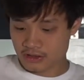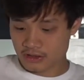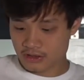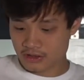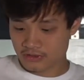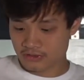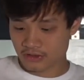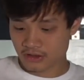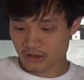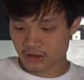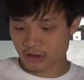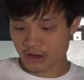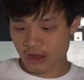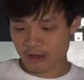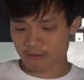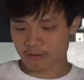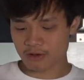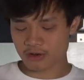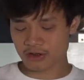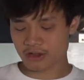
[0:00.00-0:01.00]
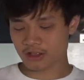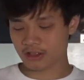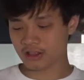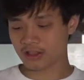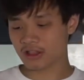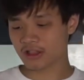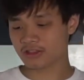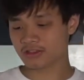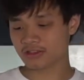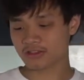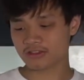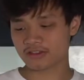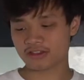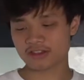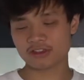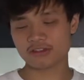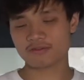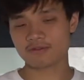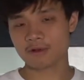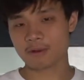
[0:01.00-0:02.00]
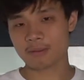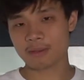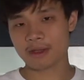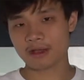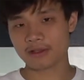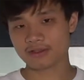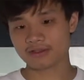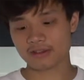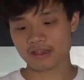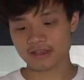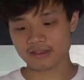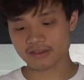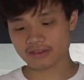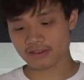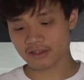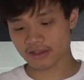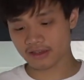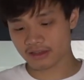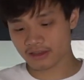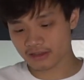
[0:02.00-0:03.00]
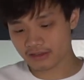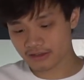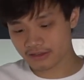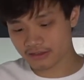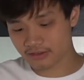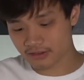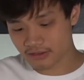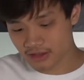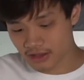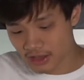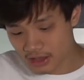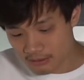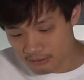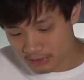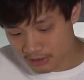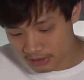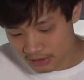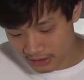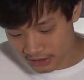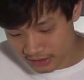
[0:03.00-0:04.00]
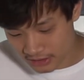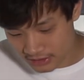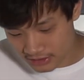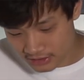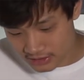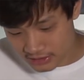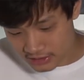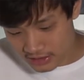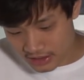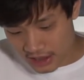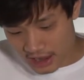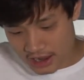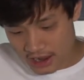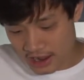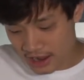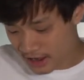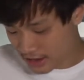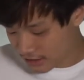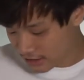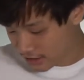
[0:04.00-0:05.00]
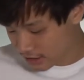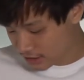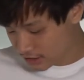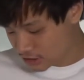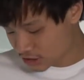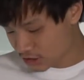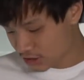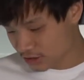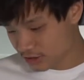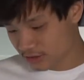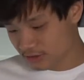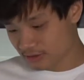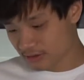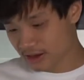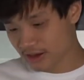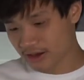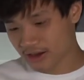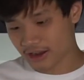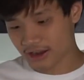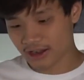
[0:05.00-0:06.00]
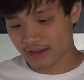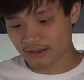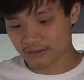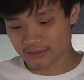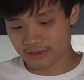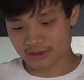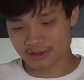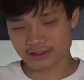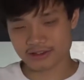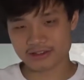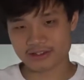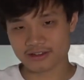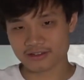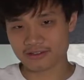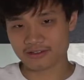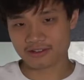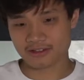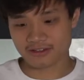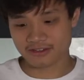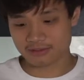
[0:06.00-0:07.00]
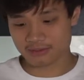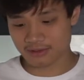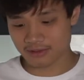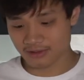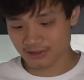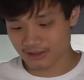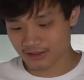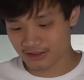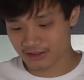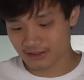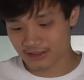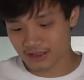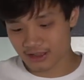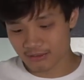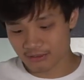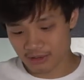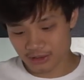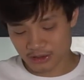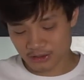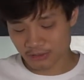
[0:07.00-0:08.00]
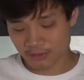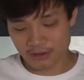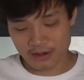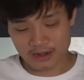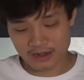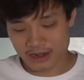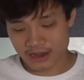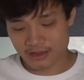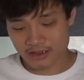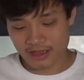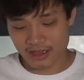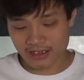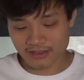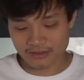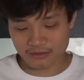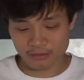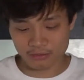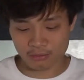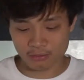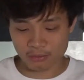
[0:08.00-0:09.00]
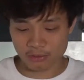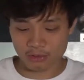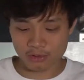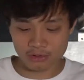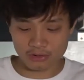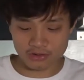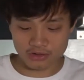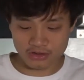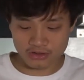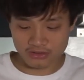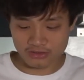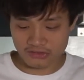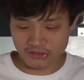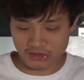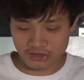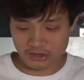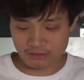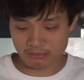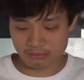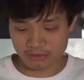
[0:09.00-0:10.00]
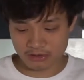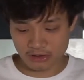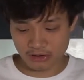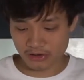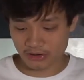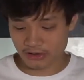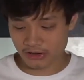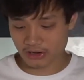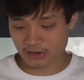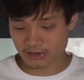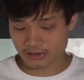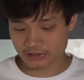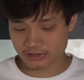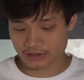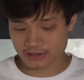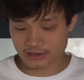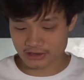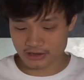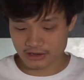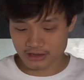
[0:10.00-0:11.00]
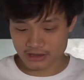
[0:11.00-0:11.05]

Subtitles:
So I'm gonna let this steep for about 10 seconds, but like I can't show you right now because I don't want to spill it. But it's right now, it has a really deep dark color,